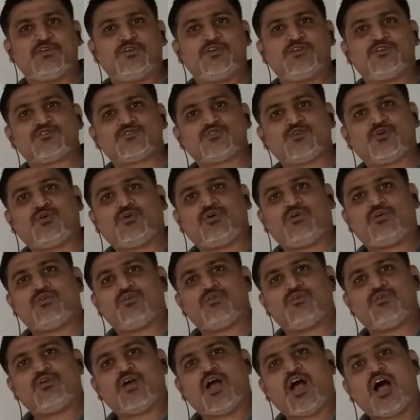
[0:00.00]
So
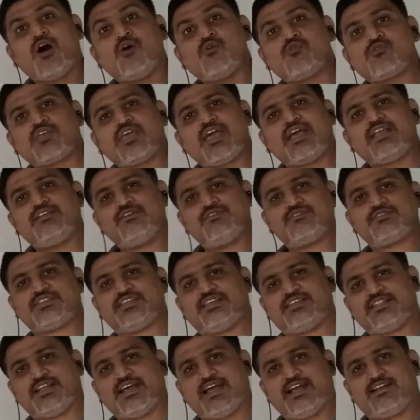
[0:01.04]
how can you
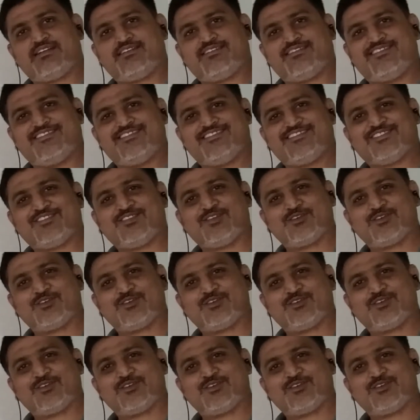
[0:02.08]
say that the